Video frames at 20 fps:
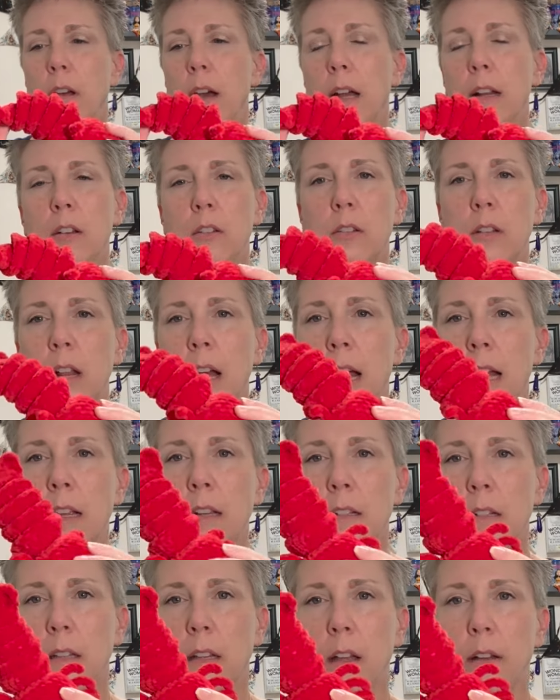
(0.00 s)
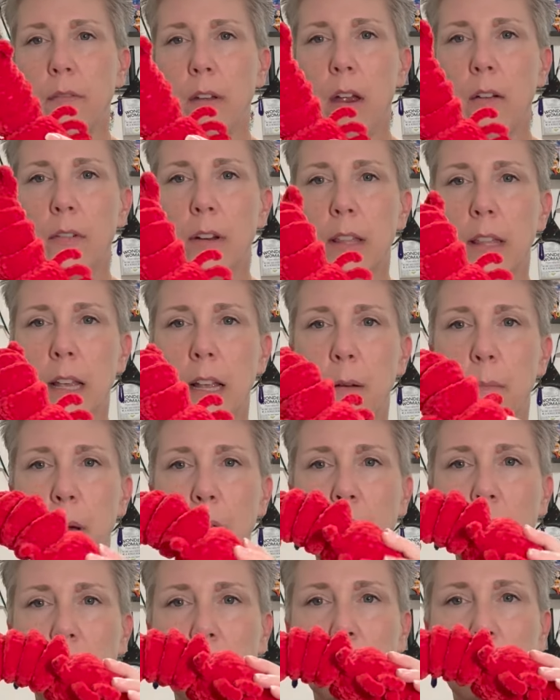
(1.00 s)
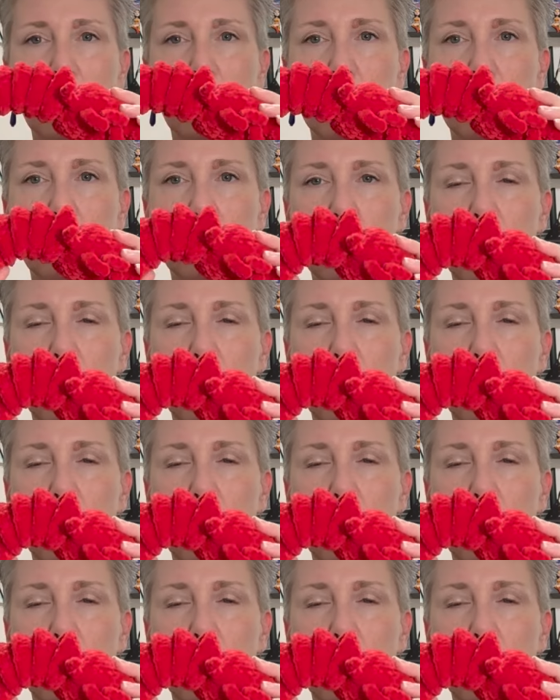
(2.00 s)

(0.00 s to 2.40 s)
I just love everything about this.